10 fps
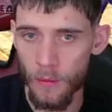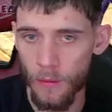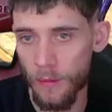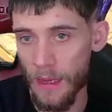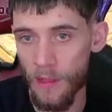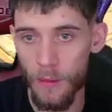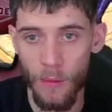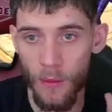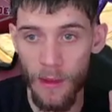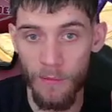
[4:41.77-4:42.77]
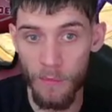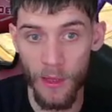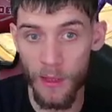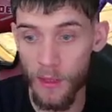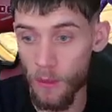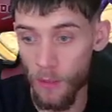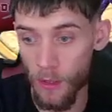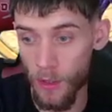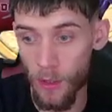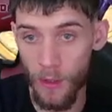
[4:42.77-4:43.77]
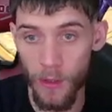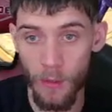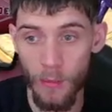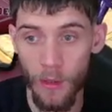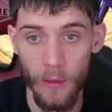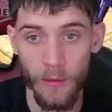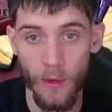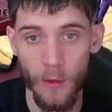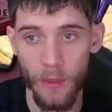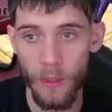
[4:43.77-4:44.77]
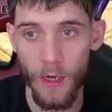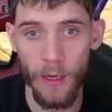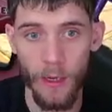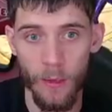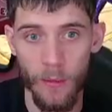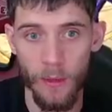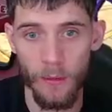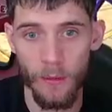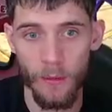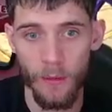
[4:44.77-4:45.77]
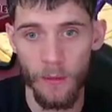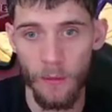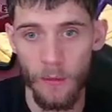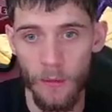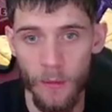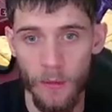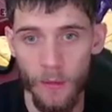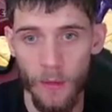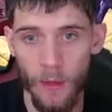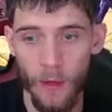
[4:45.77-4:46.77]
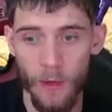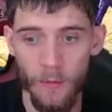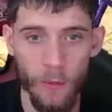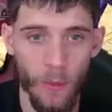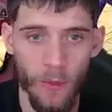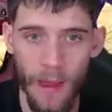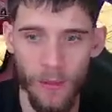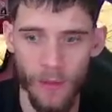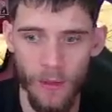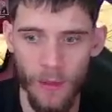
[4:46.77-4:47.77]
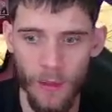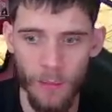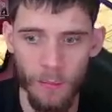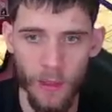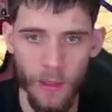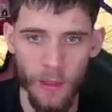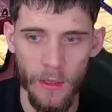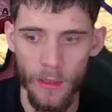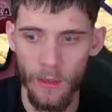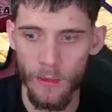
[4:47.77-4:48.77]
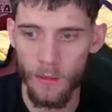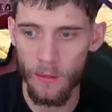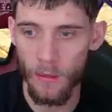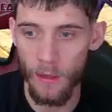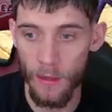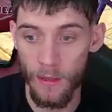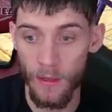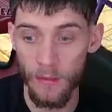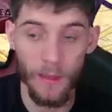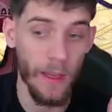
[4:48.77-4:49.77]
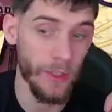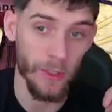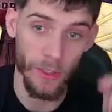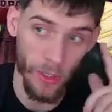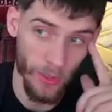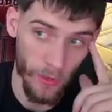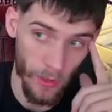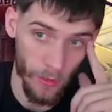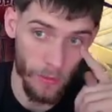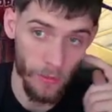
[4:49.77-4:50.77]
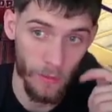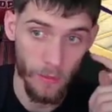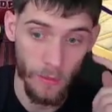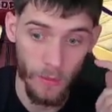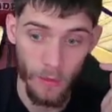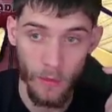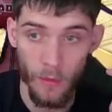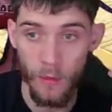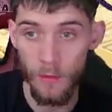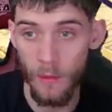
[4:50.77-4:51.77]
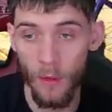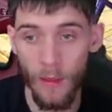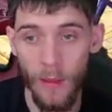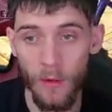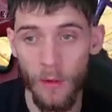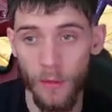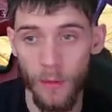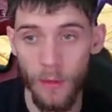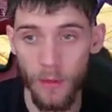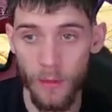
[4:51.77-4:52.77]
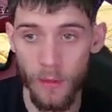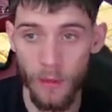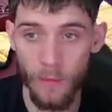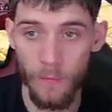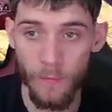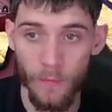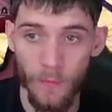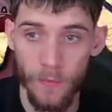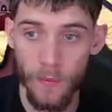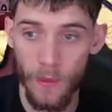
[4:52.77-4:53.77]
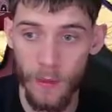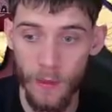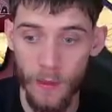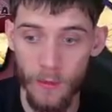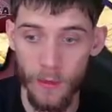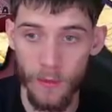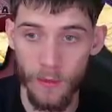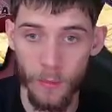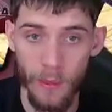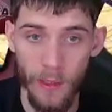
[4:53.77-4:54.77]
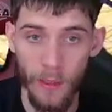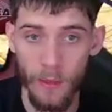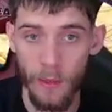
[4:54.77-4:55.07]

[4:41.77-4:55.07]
sadly, we only have Monkey King we're gonna hurt here, but let's go ahead and try it anyways. 104,000 on the Monkey King, and he gets the extra turn though. So that's also interesting. And he decreased the speed.